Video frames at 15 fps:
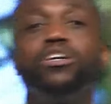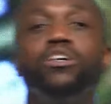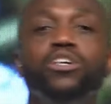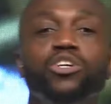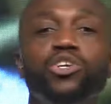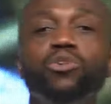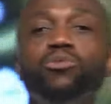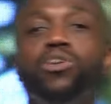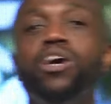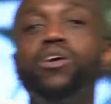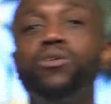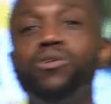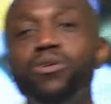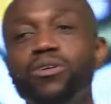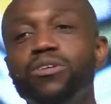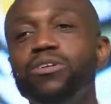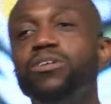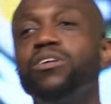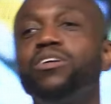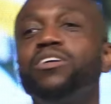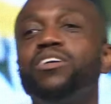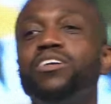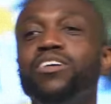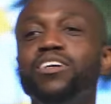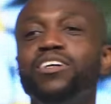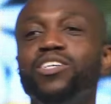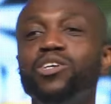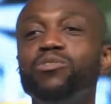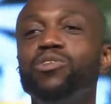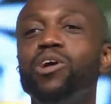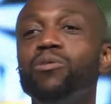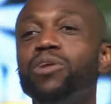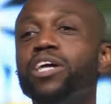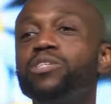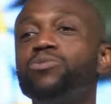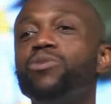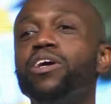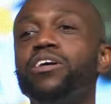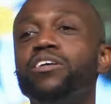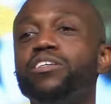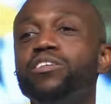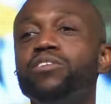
You know, you know that's what you